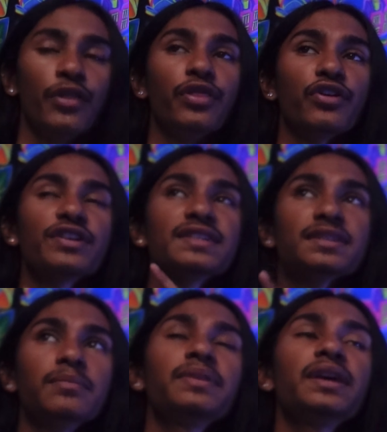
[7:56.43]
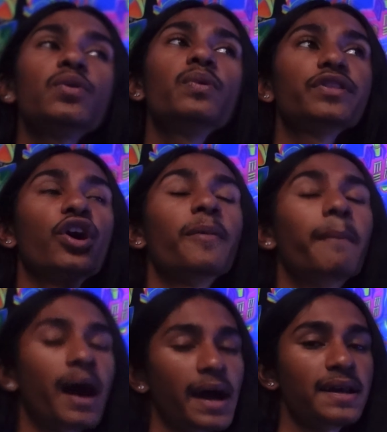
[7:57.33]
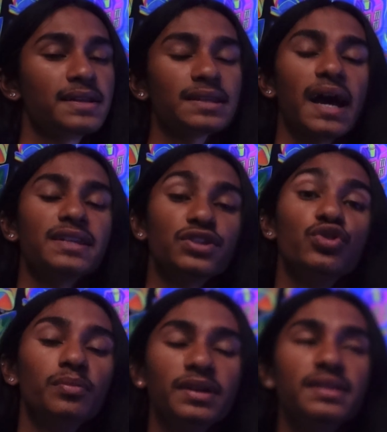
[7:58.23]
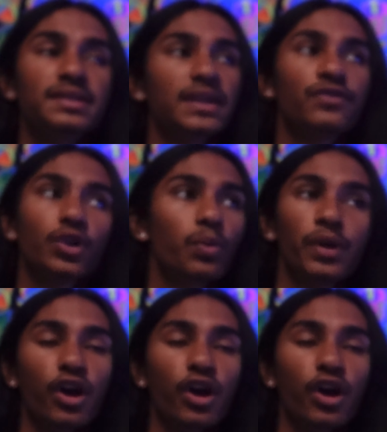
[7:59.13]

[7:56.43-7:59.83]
there is something with our minds as humans, even though we